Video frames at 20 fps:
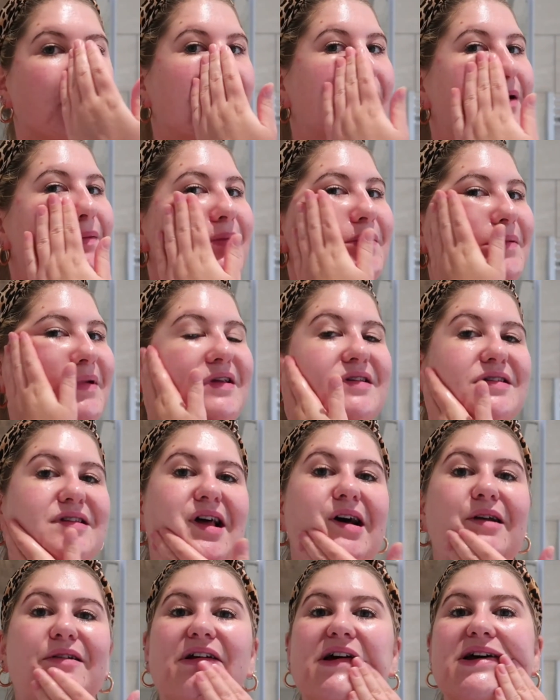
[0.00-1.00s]
I'm a bit
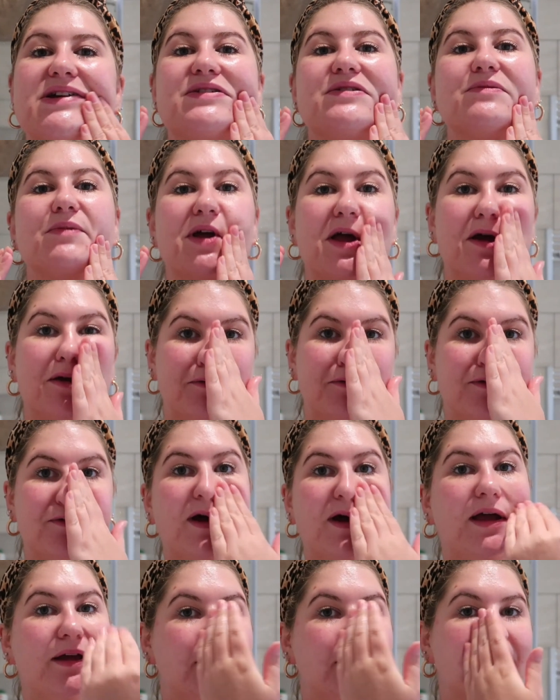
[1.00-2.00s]
slapdash on my own
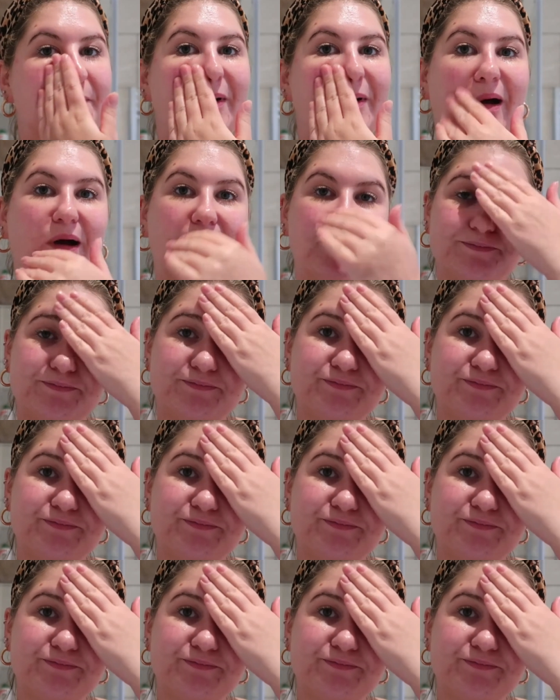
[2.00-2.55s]
face, but